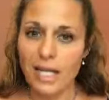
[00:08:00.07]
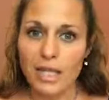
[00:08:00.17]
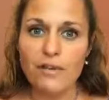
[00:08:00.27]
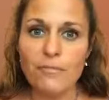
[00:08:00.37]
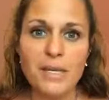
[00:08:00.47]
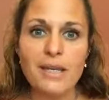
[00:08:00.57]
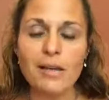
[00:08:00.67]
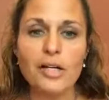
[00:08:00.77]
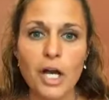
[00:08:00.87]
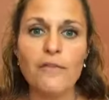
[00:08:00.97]
love being
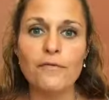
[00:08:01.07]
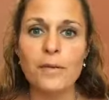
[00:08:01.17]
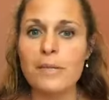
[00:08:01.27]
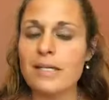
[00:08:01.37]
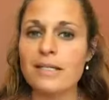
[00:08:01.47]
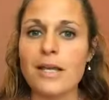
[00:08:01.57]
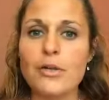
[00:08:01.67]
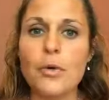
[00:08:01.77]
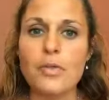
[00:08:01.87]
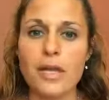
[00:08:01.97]
uncomfy because I
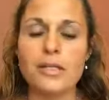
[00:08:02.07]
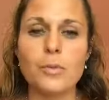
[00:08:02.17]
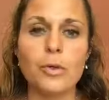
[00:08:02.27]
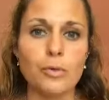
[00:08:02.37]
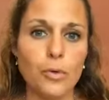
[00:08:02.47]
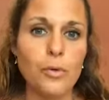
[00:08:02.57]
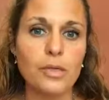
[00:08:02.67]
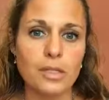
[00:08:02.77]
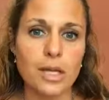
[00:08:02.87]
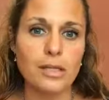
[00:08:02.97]
know that's where
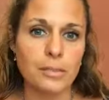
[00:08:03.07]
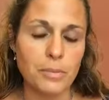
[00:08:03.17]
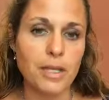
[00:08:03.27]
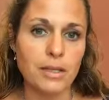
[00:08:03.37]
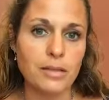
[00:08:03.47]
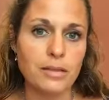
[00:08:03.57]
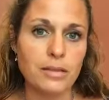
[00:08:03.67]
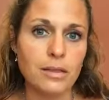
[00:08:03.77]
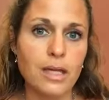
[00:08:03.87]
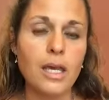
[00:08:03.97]
growth takes place.